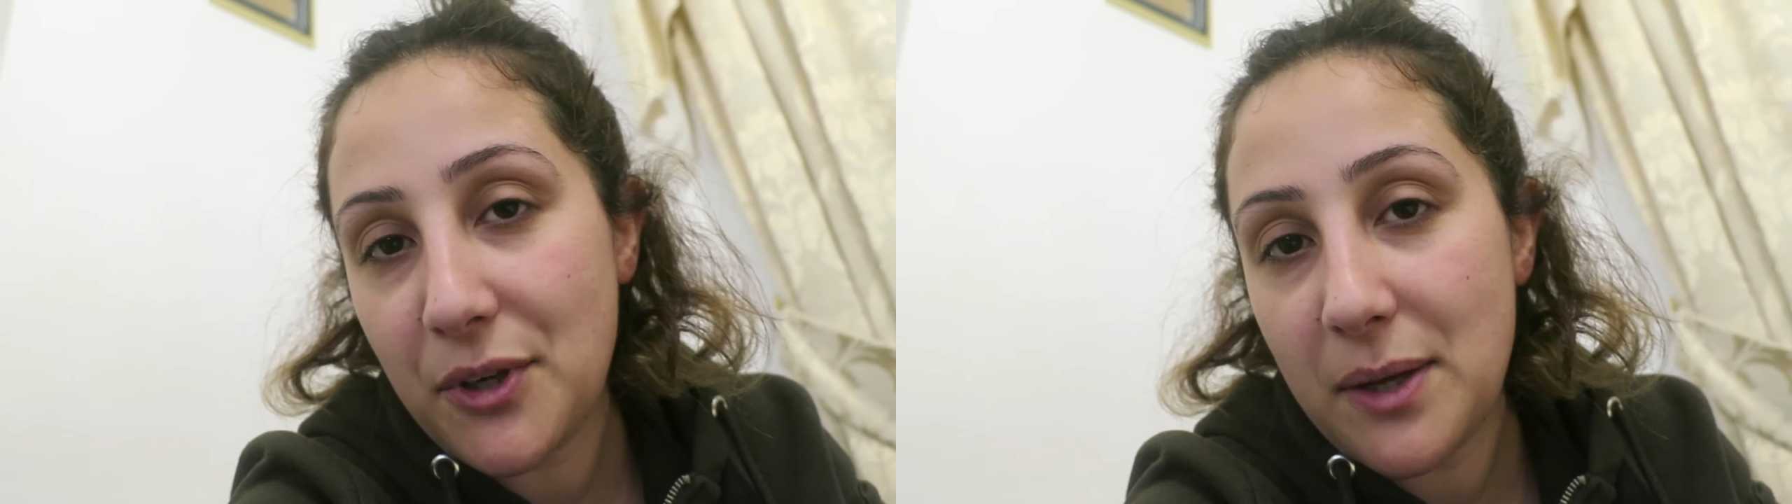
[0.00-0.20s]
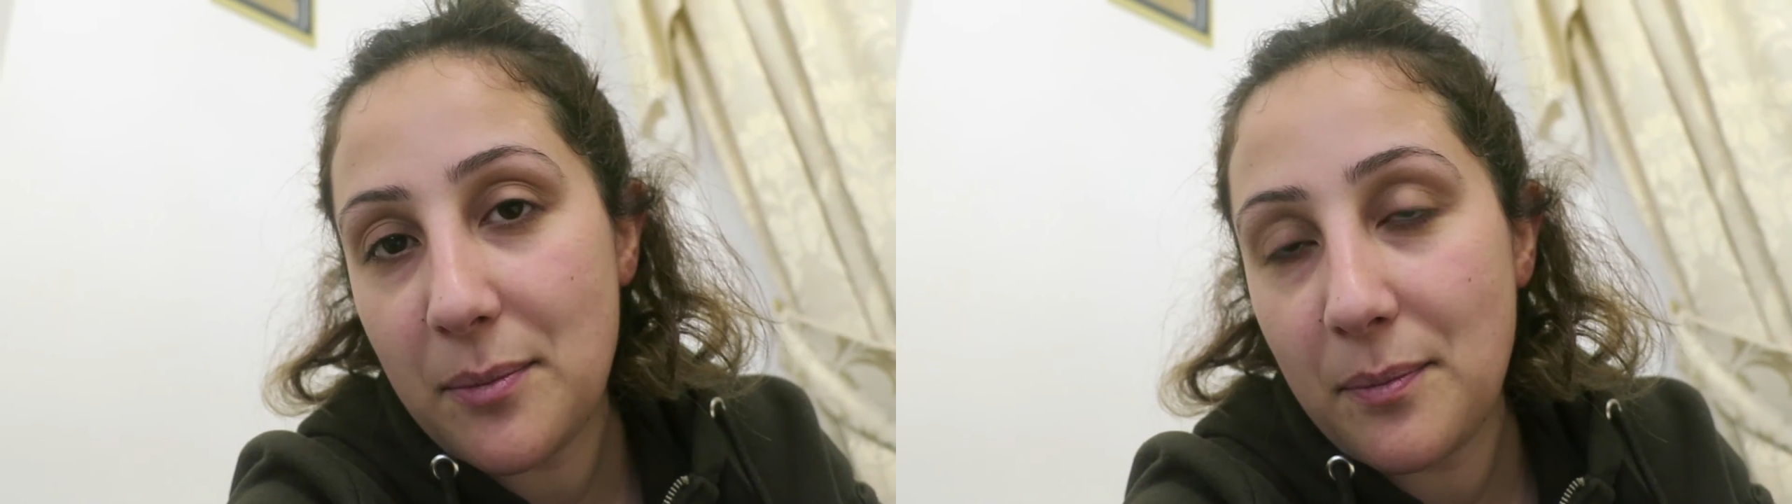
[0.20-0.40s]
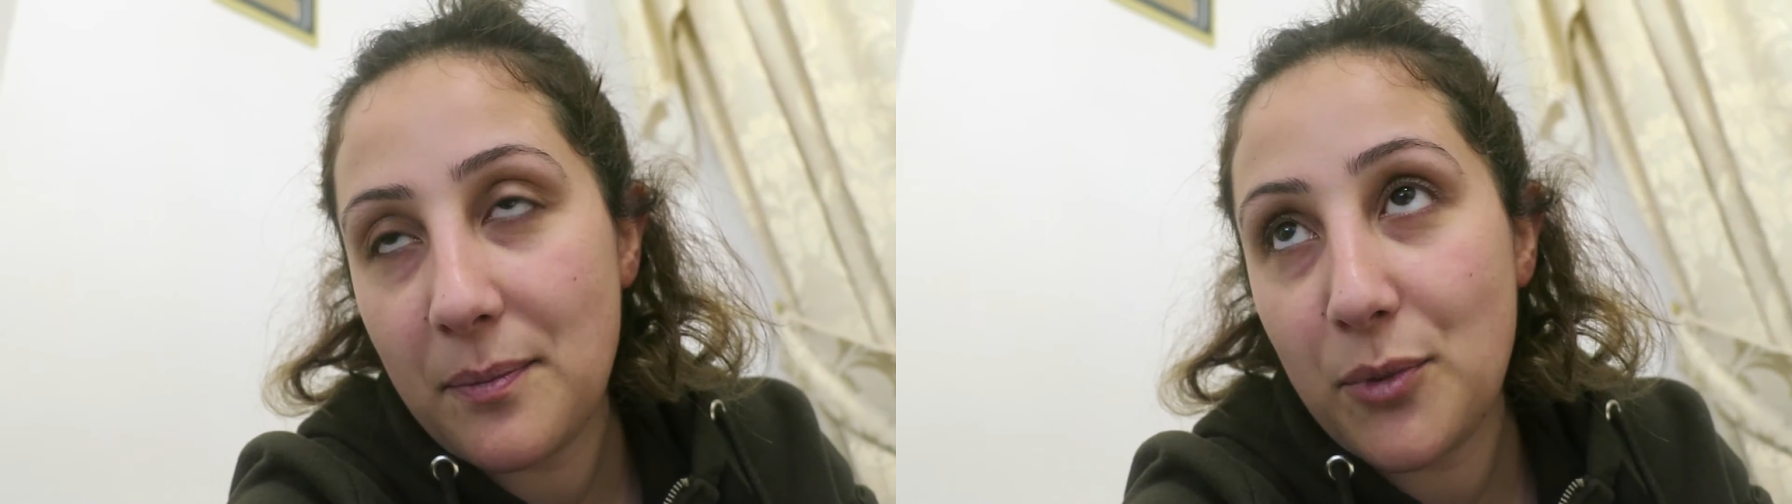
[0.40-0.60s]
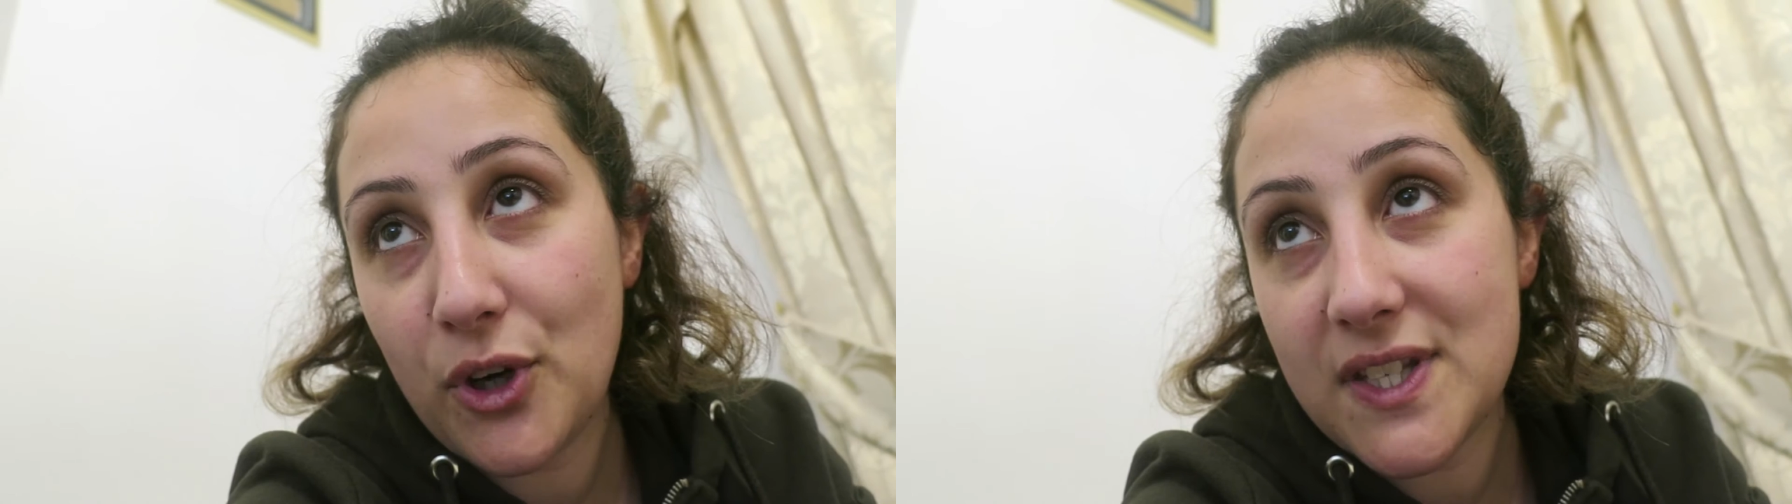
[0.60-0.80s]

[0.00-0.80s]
putting